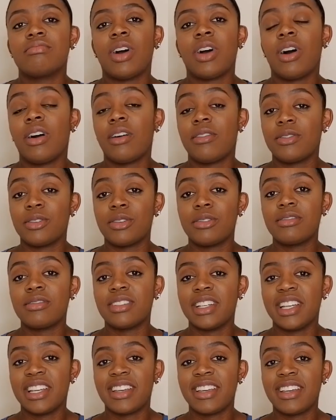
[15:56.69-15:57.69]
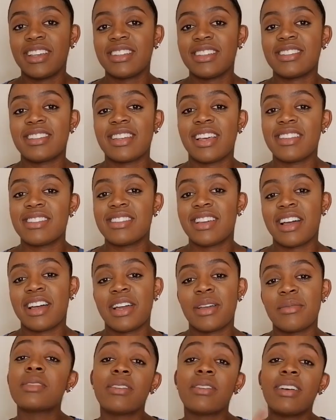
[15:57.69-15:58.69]
awful it gets at
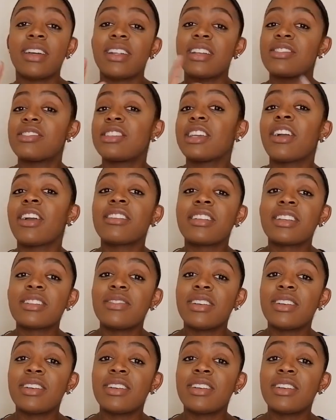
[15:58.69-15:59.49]
times. Stuff I didn't share in this